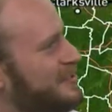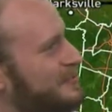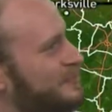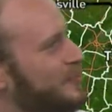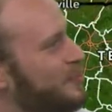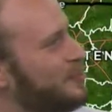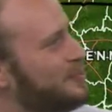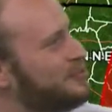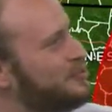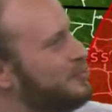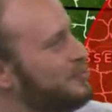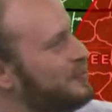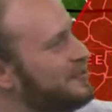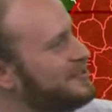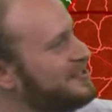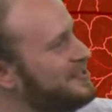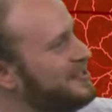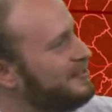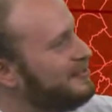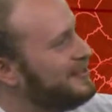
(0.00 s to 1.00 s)
more
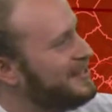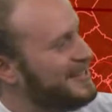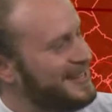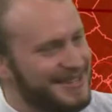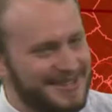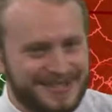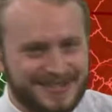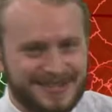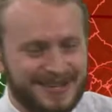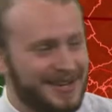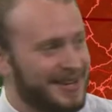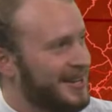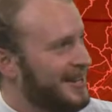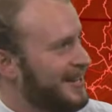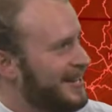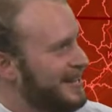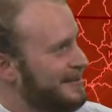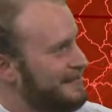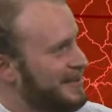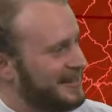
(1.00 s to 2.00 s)
towards the east,
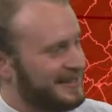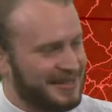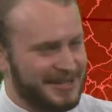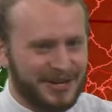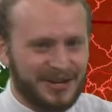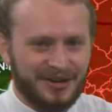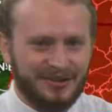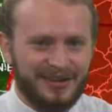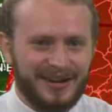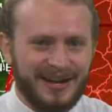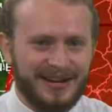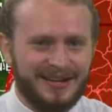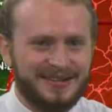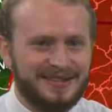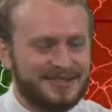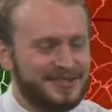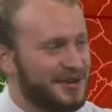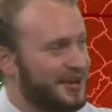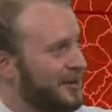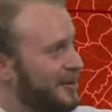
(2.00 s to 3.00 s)
impact the Carolinas,